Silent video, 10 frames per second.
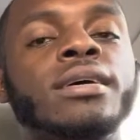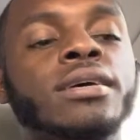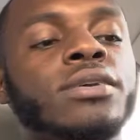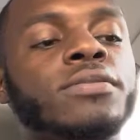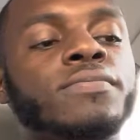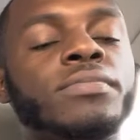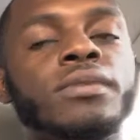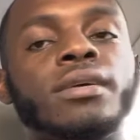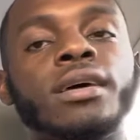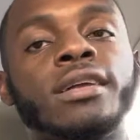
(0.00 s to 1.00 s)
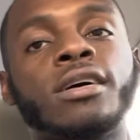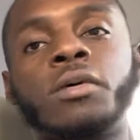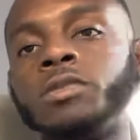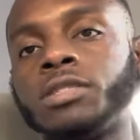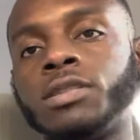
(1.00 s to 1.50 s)
you know. And now
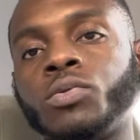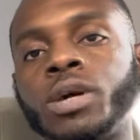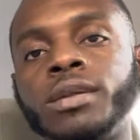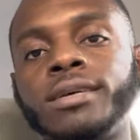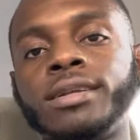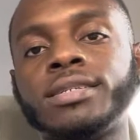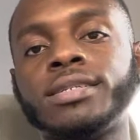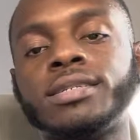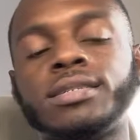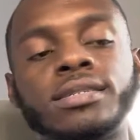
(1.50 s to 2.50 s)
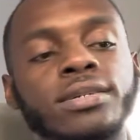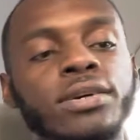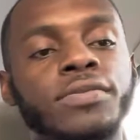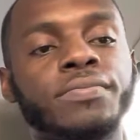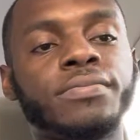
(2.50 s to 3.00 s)
I'm just on the waiting list.
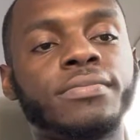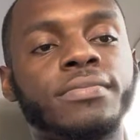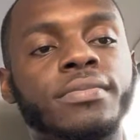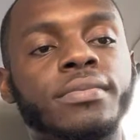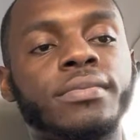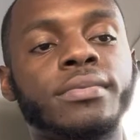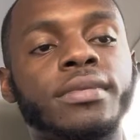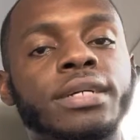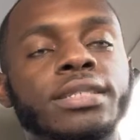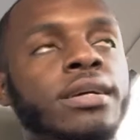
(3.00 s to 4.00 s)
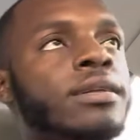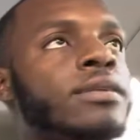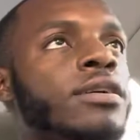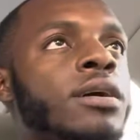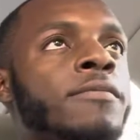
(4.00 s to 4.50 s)
So they said
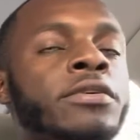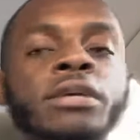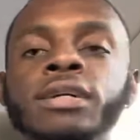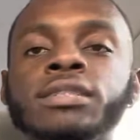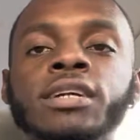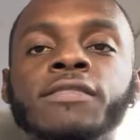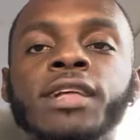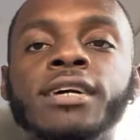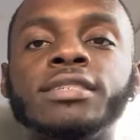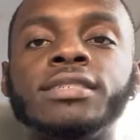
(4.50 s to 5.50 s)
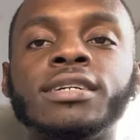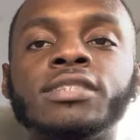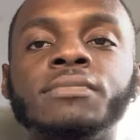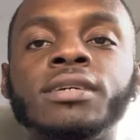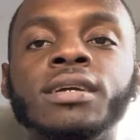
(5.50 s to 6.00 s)
for the next set of classes, I
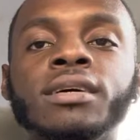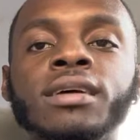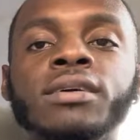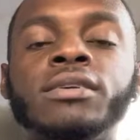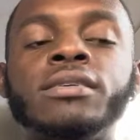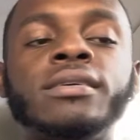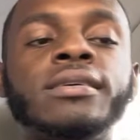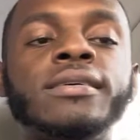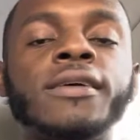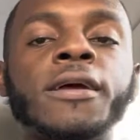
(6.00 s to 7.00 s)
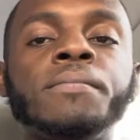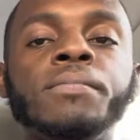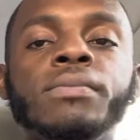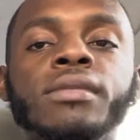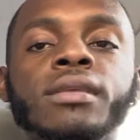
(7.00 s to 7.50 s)
should be getting a letter.
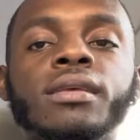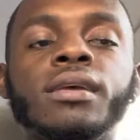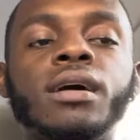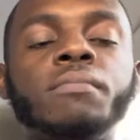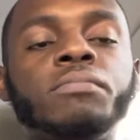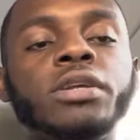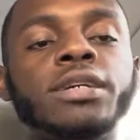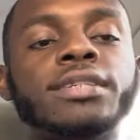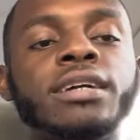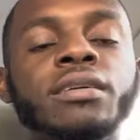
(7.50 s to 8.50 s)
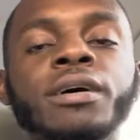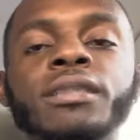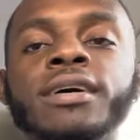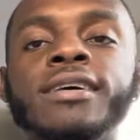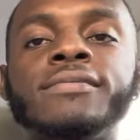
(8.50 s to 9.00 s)
I'm pretty excited
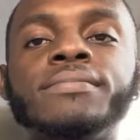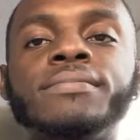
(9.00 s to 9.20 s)
about that.